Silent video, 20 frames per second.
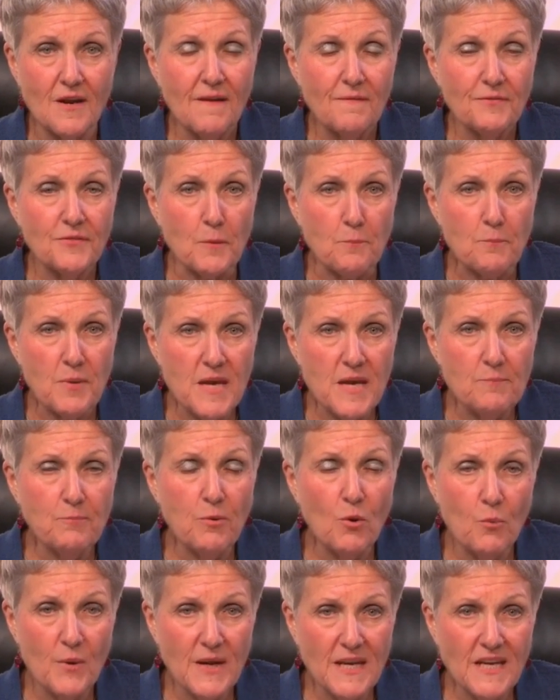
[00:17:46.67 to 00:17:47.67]
the
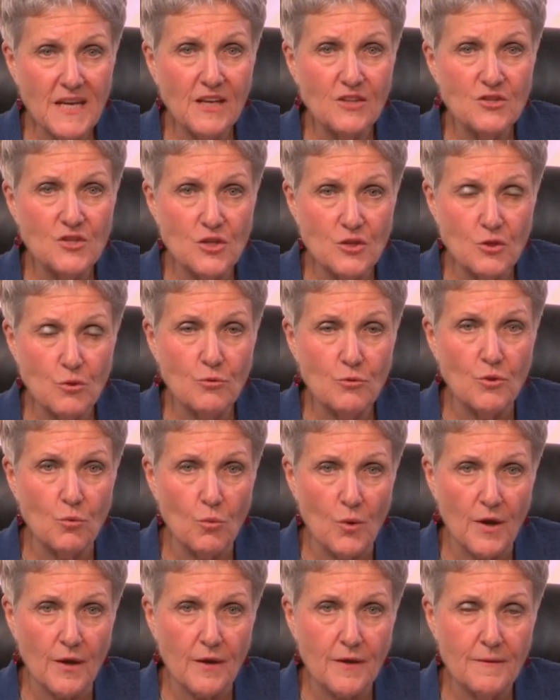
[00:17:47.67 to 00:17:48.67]
people we need to do the
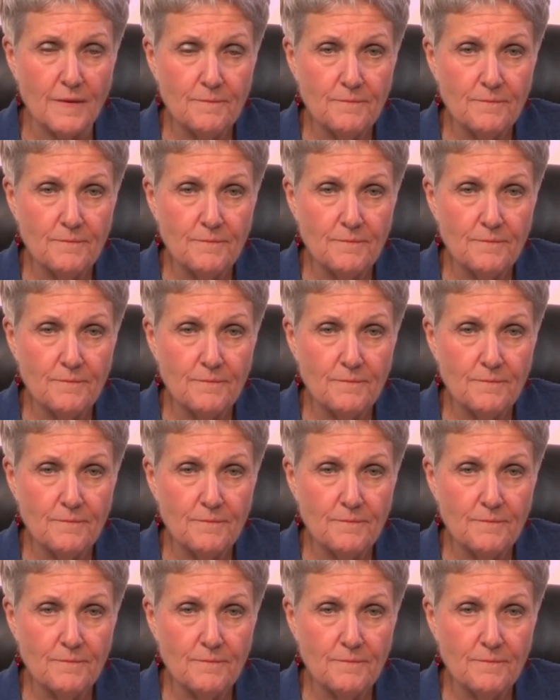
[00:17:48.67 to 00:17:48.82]
work.